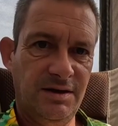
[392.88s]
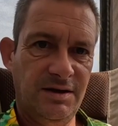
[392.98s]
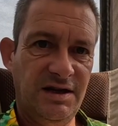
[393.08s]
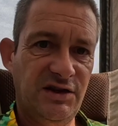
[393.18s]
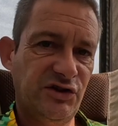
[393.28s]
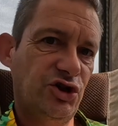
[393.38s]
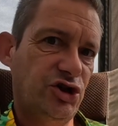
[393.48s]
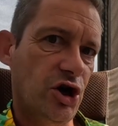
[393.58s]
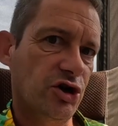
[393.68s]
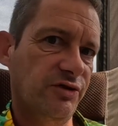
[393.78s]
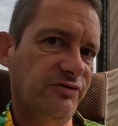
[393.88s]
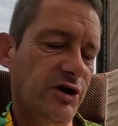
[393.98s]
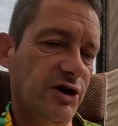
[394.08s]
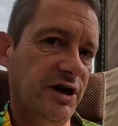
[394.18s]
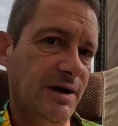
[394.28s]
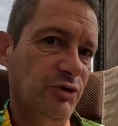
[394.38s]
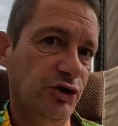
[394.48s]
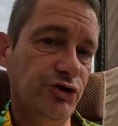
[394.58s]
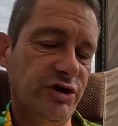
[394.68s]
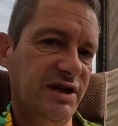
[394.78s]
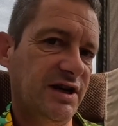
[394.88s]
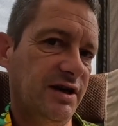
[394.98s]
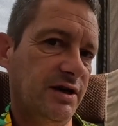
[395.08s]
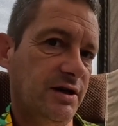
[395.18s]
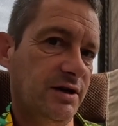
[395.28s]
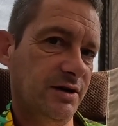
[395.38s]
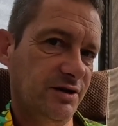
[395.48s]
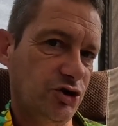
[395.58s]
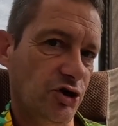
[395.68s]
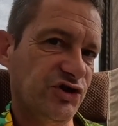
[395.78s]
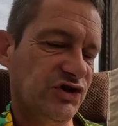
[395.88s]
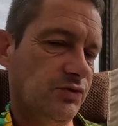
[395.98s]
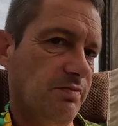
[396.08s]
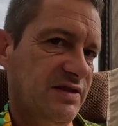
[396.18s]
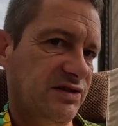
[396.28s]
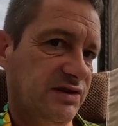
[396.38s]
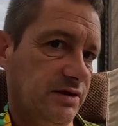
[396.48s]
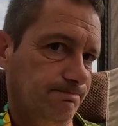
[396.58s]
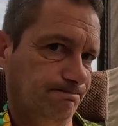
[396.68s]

here's a shocker for you I'm not drinking John Smith's